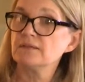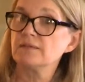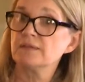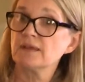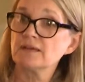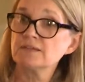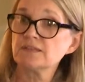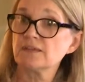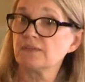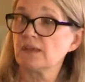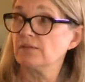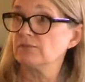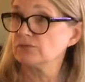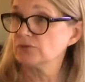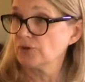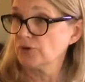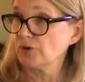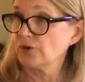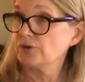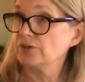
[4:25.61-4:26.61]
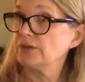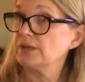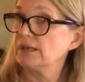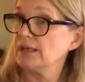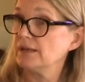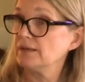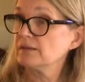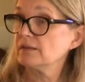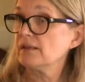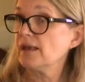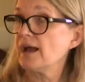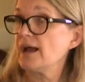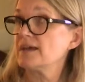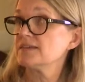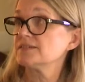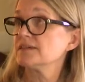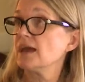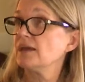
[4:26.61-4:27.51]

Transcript: things that they've learned in class